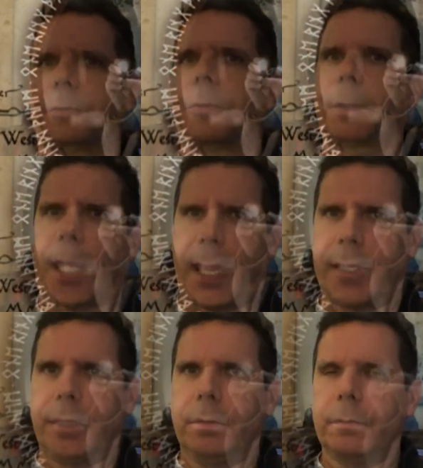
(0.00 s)
from
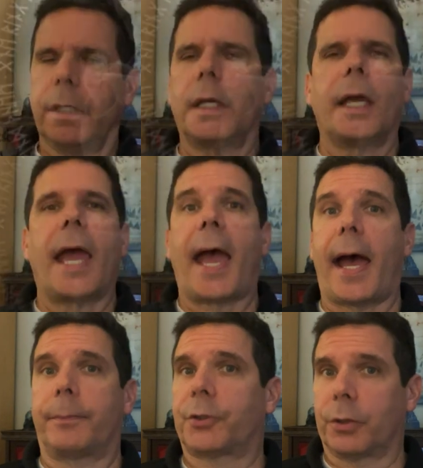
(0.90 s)
canon?
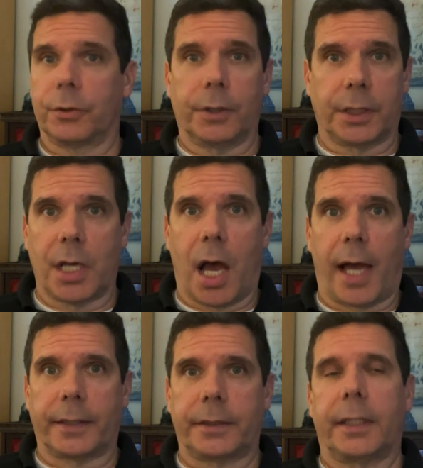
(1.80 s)
Absolutely
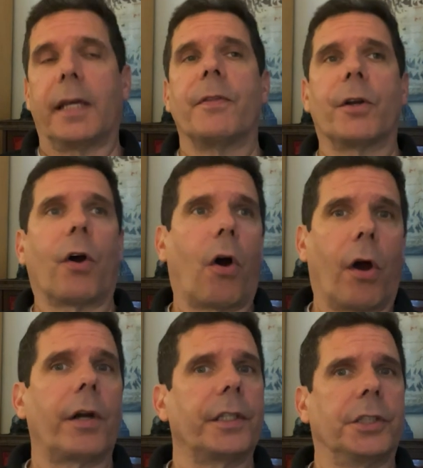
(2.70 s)
not. And there
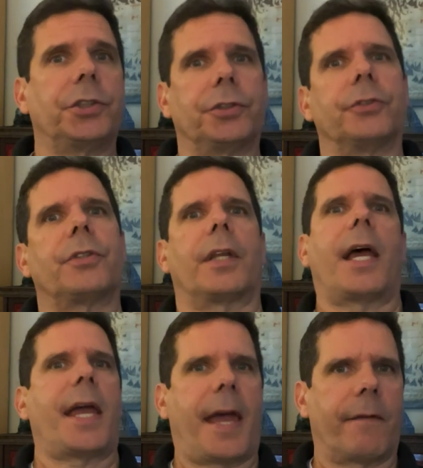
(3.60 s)
are issues that
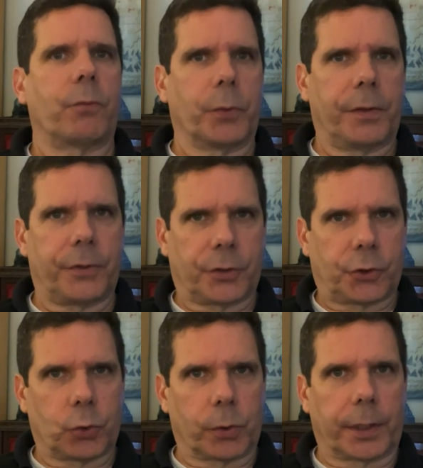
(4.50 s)
I have with the
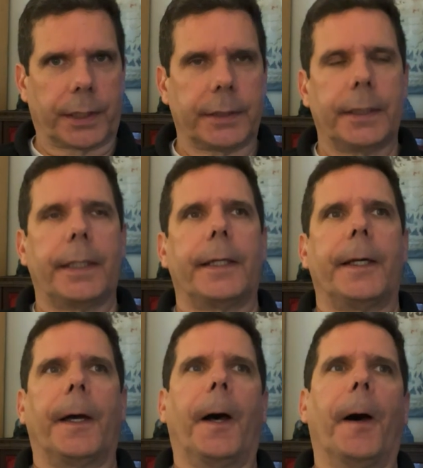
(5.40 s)
story
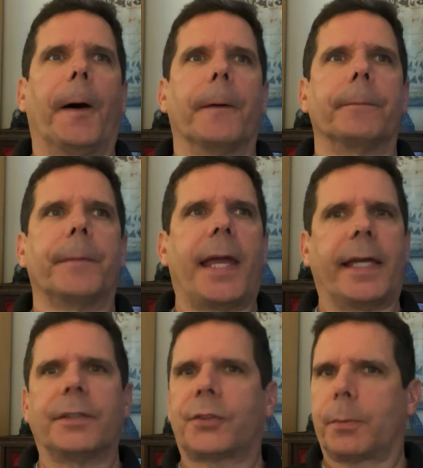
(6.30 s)
um,
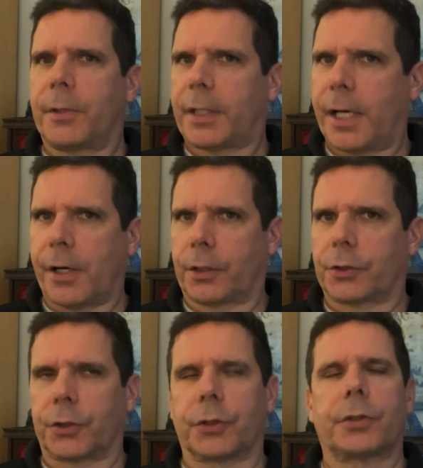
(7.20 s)
and some of the
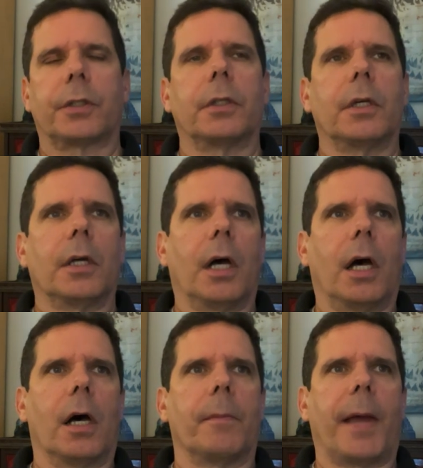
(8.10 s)
characters.
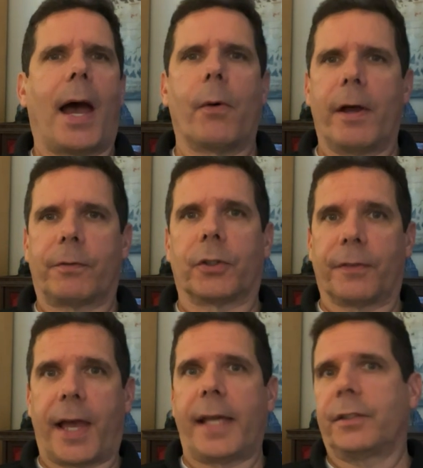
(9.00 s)
Um, however,
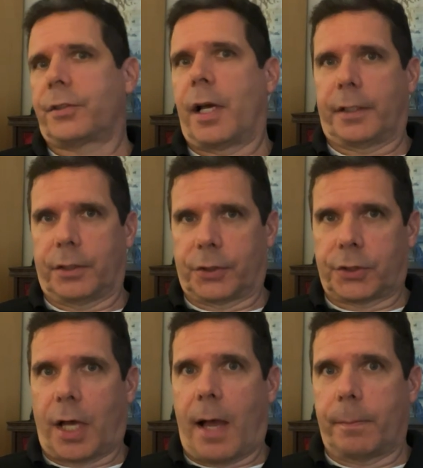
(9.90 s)
that is not going to
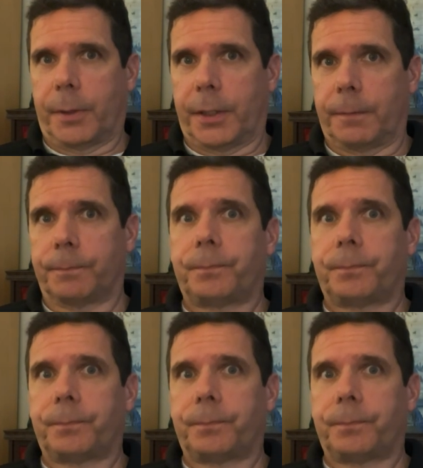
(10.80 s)
stop me